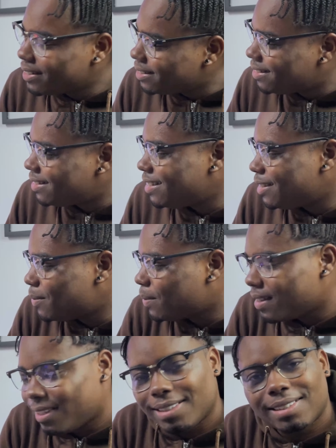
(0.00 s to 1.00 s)
see
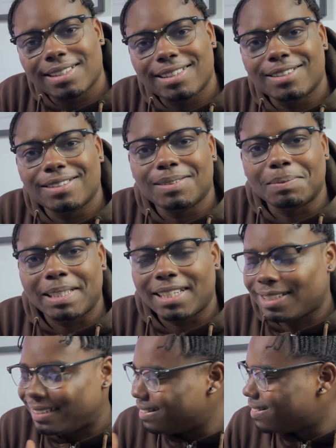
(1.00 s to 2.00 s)
what they sent out to me
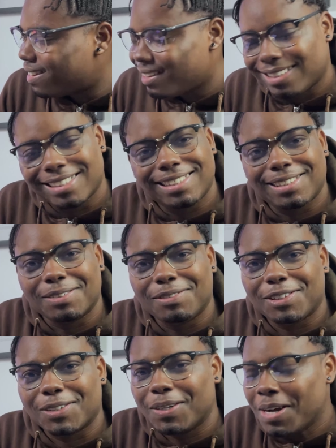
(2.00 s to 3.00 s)
and all the stuff.
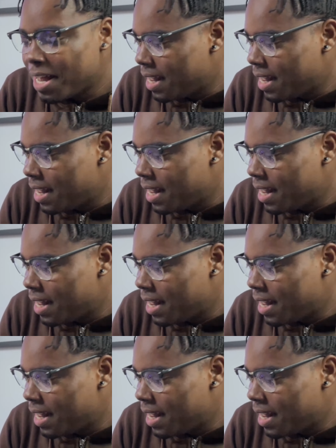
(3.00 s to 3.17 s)
So